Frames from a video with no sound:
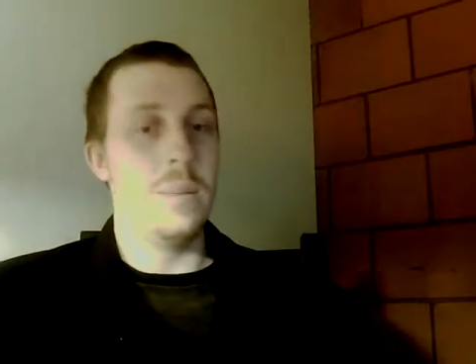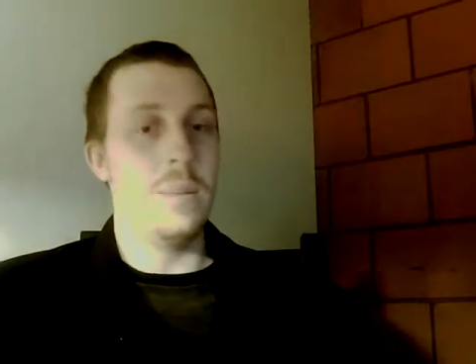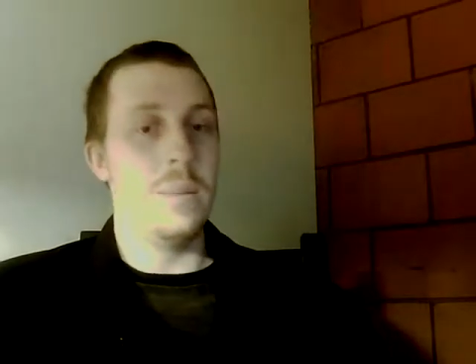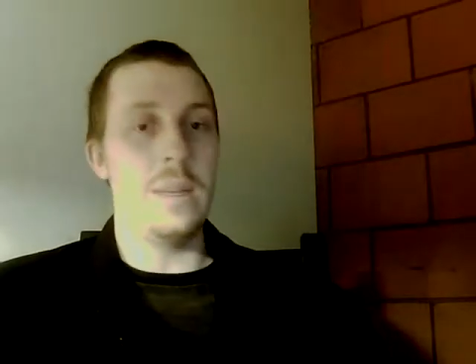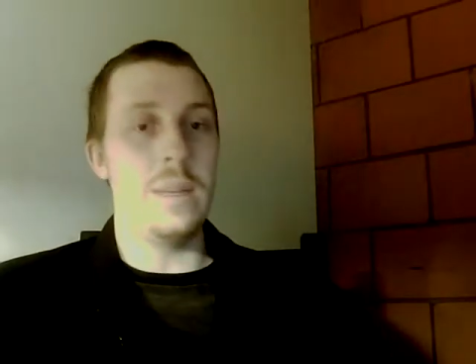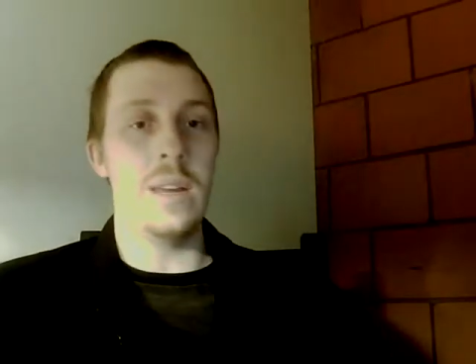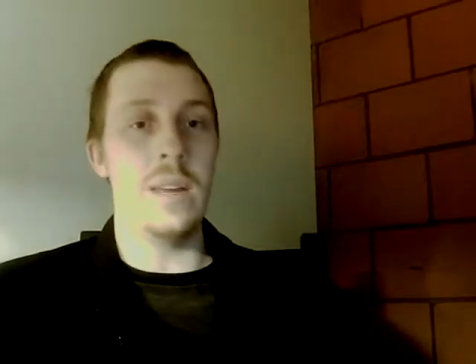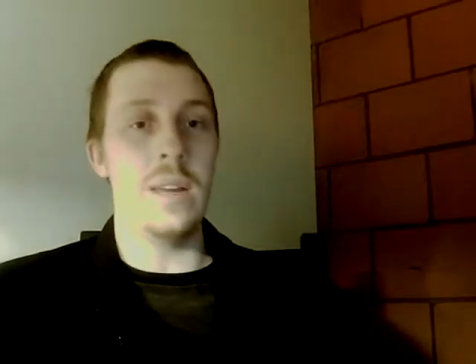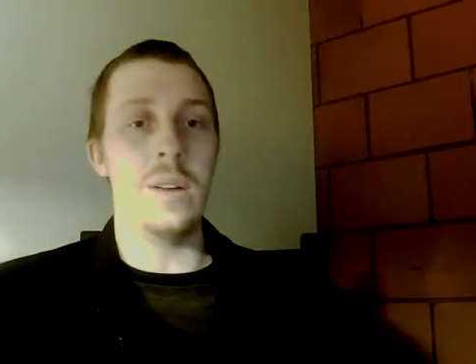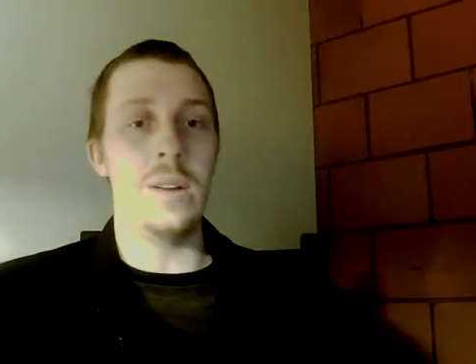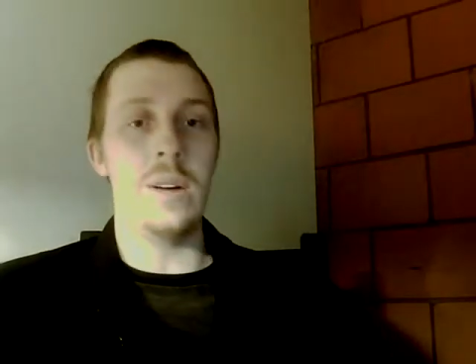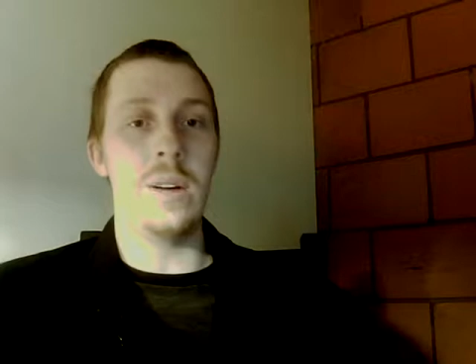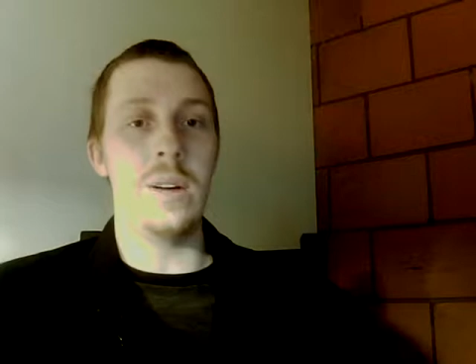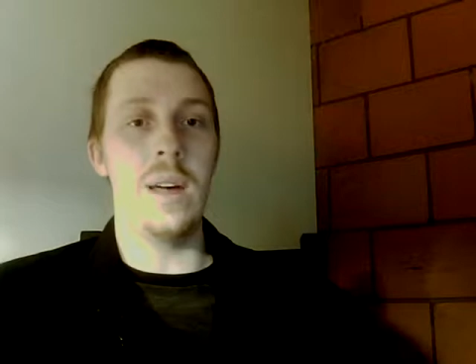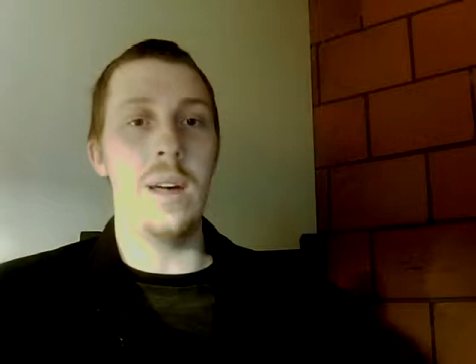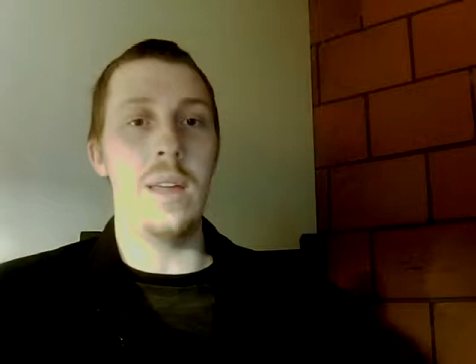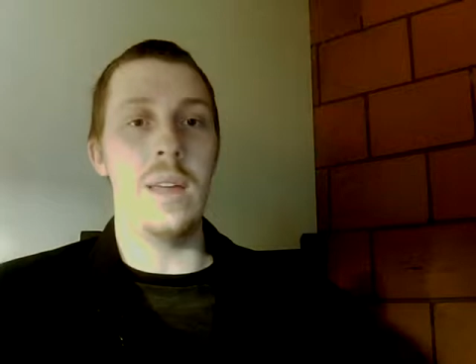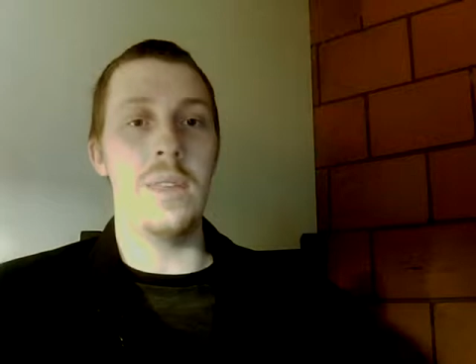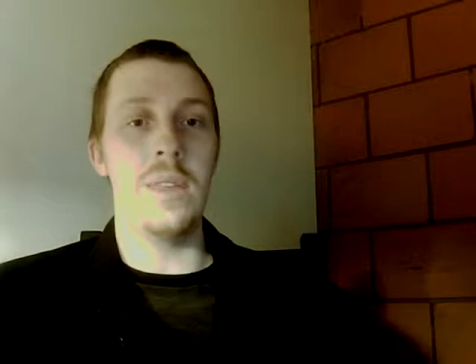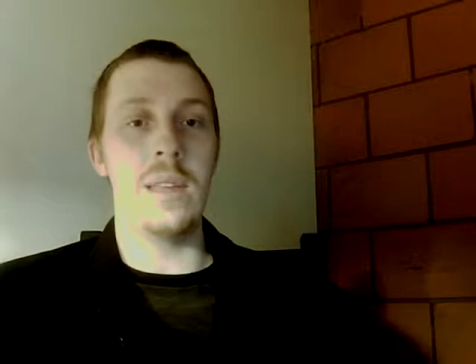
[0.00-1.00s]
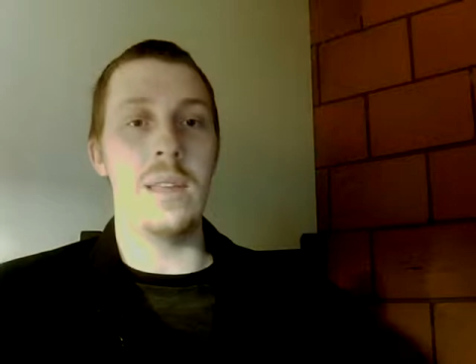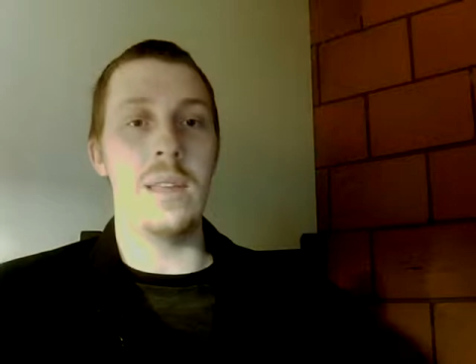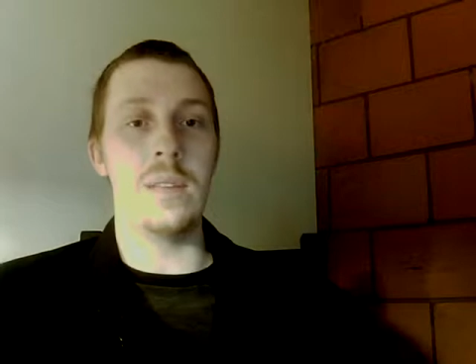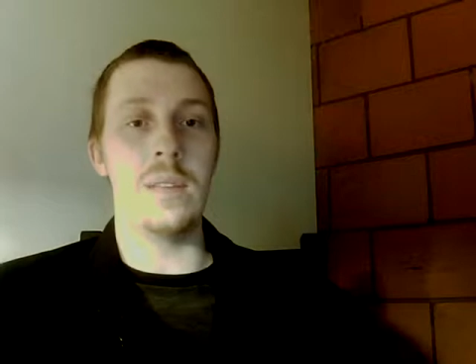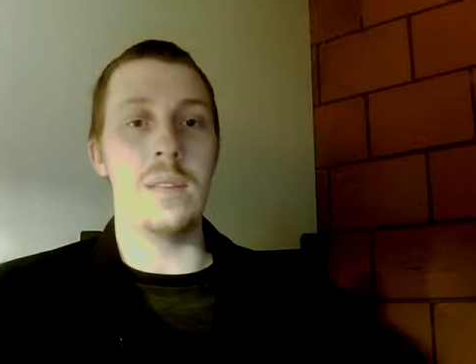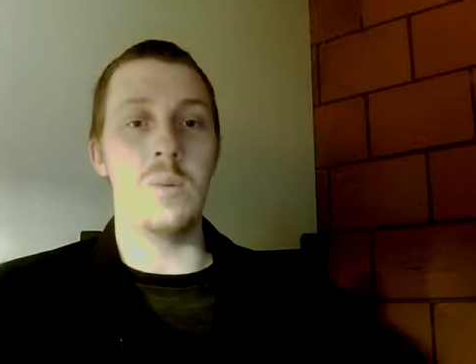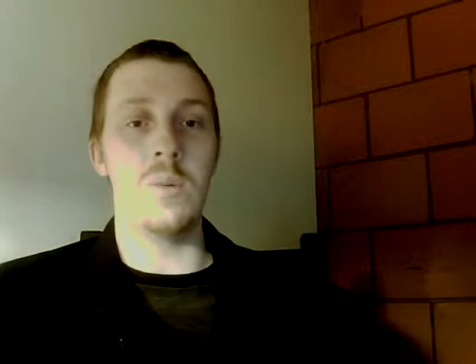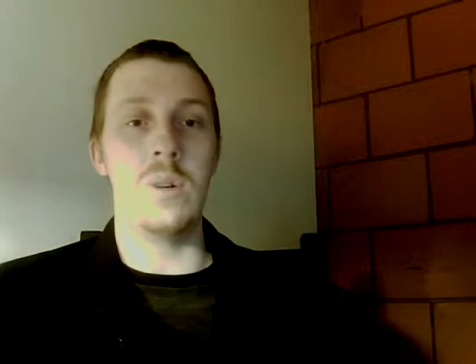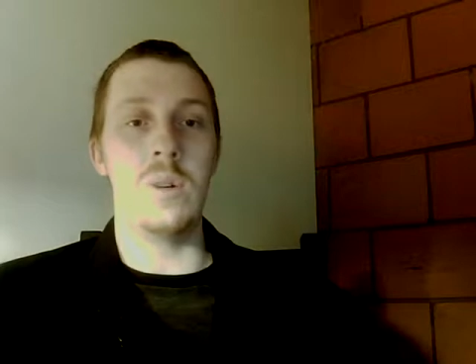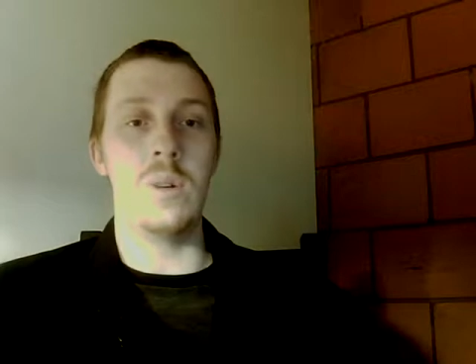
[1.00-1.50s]
The other thing
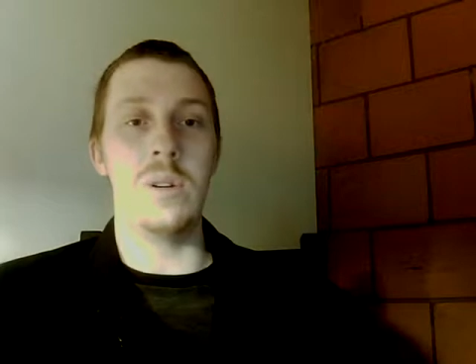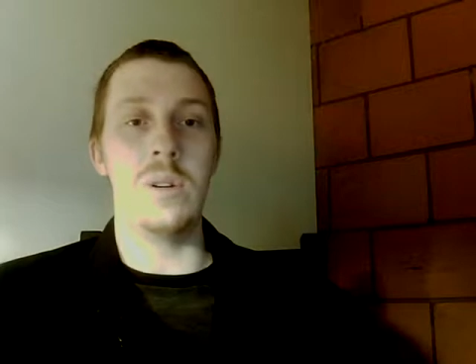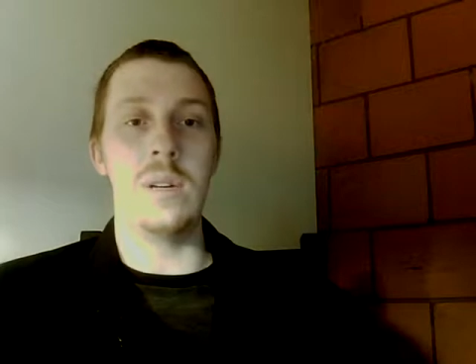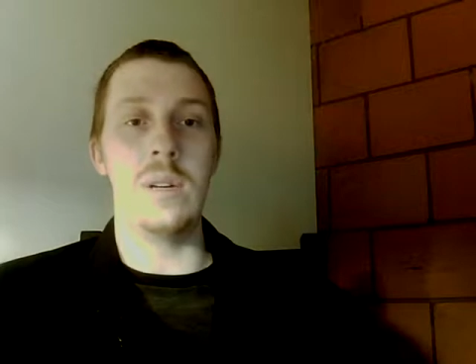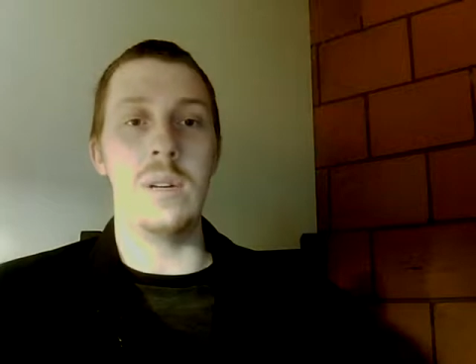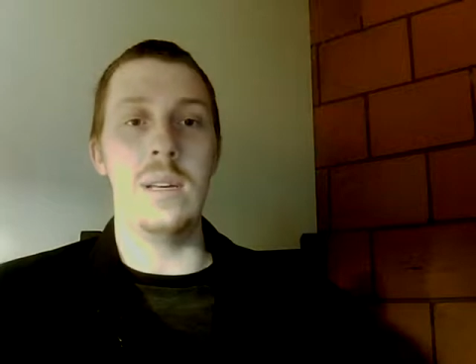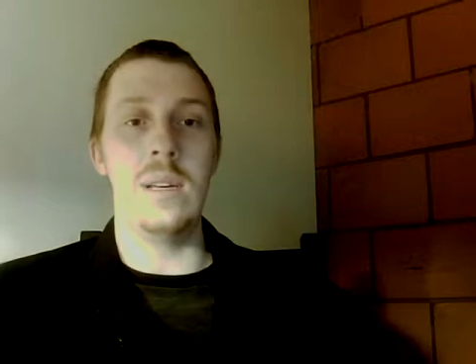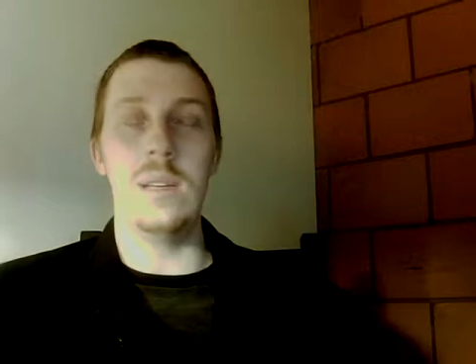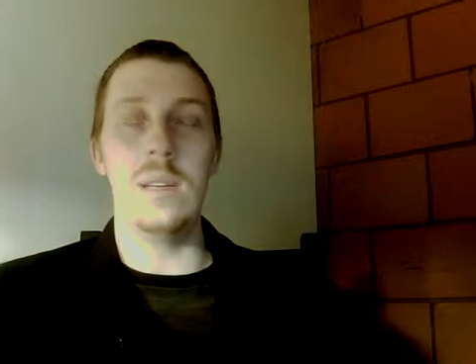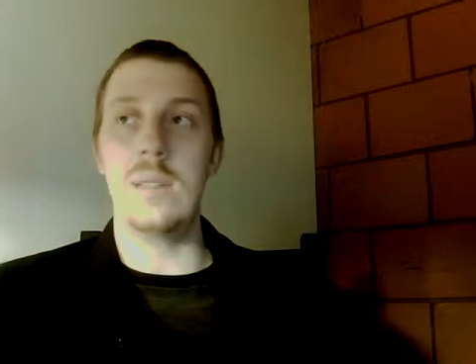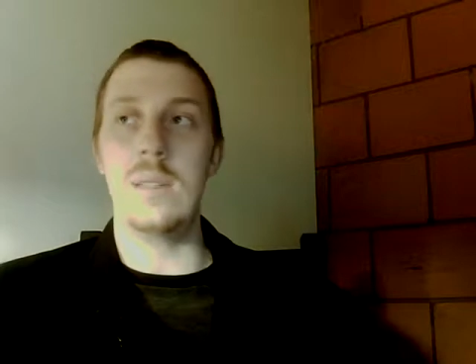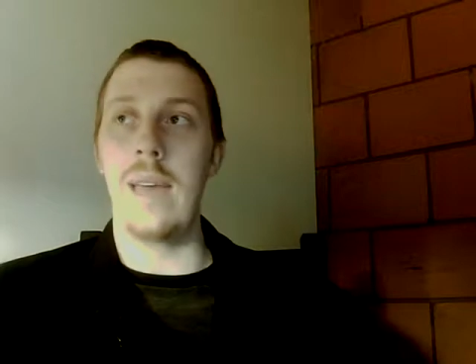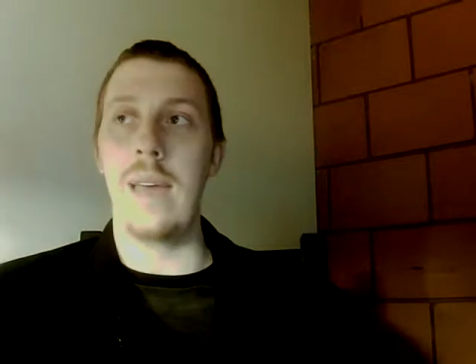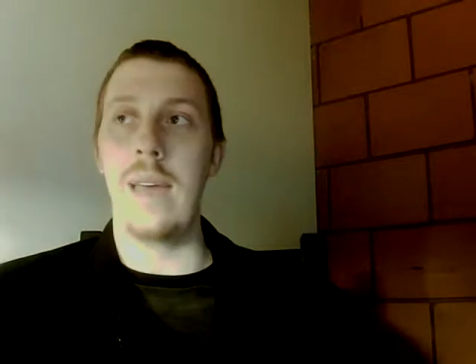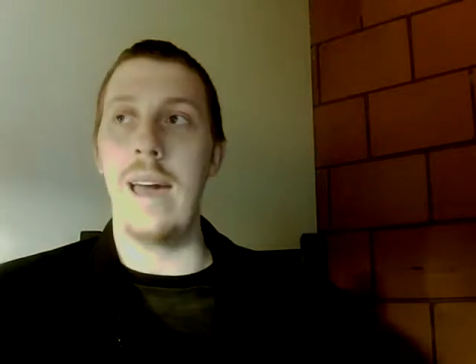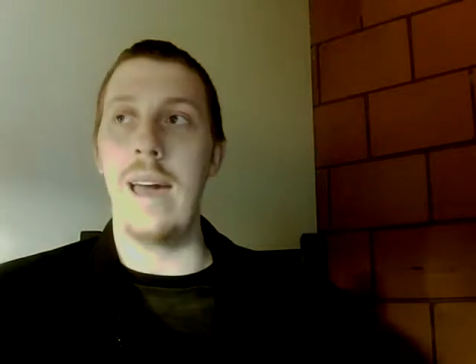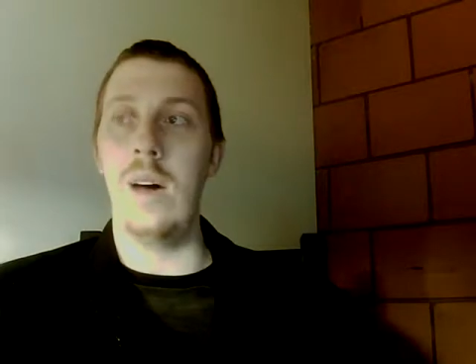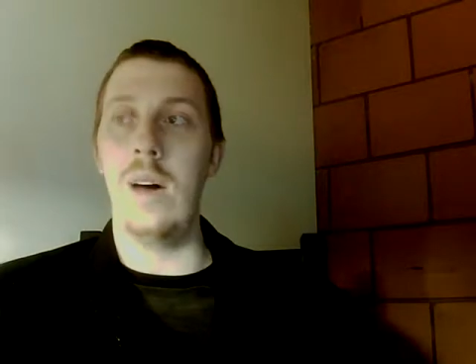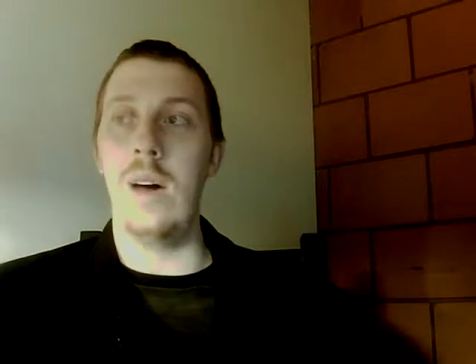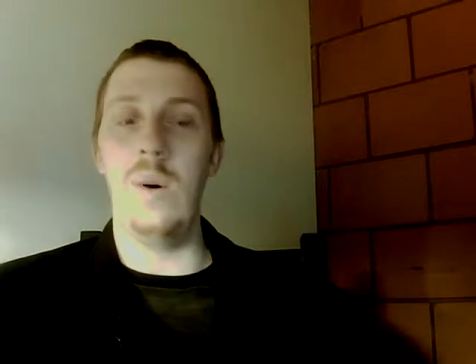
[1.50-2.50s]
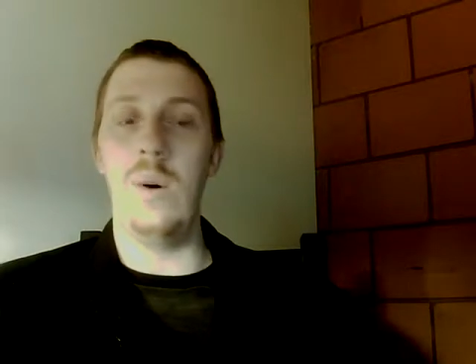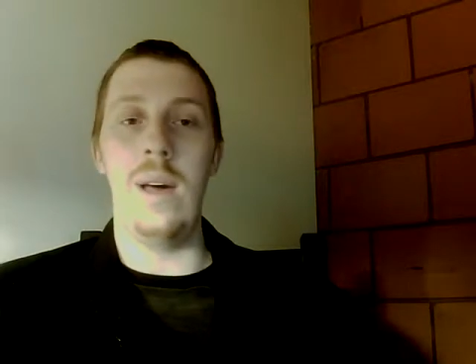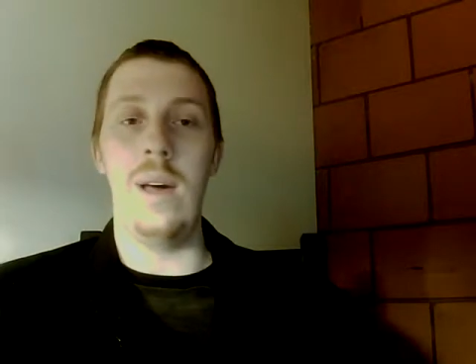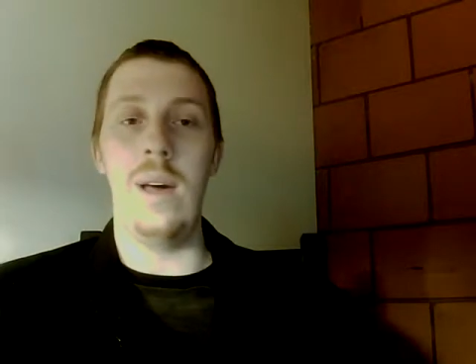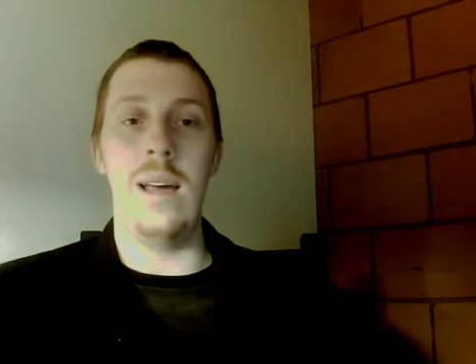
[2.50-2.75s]
that's wondered is how